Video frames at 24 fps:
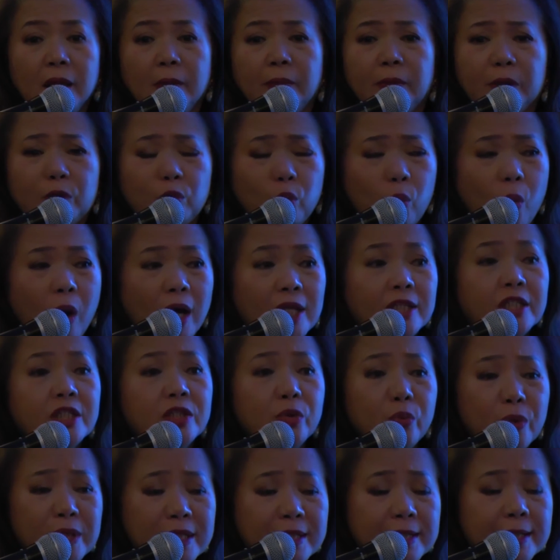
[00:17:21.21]
But
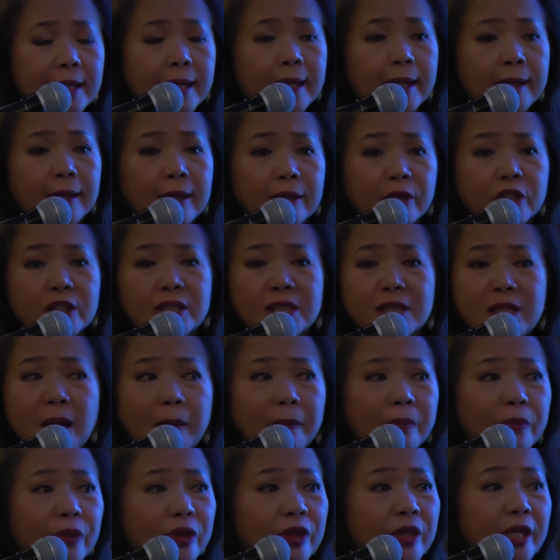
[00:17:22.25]
once we say there's
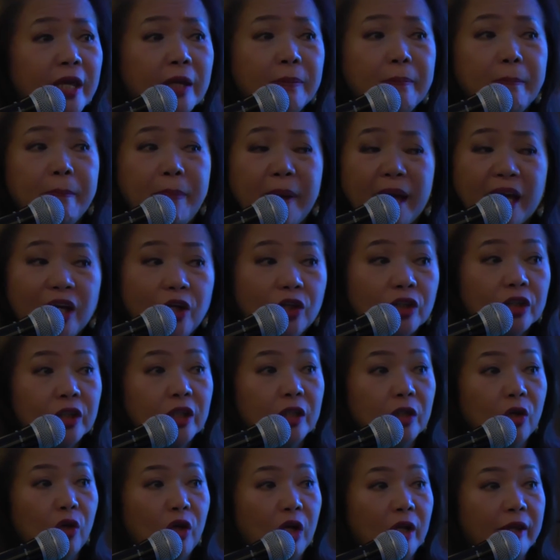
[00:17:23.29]
something bigger
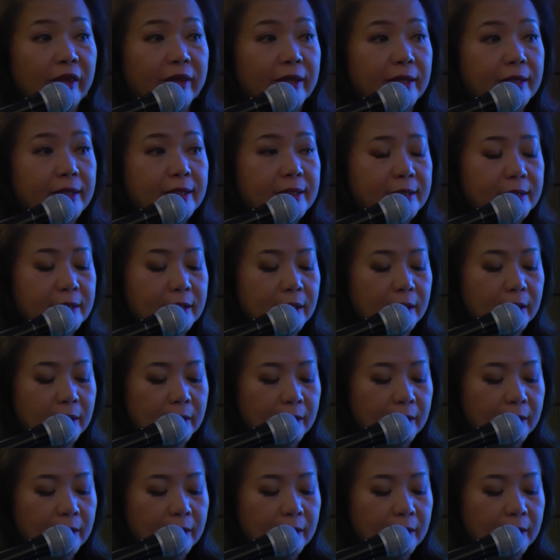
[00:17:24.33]
than all these,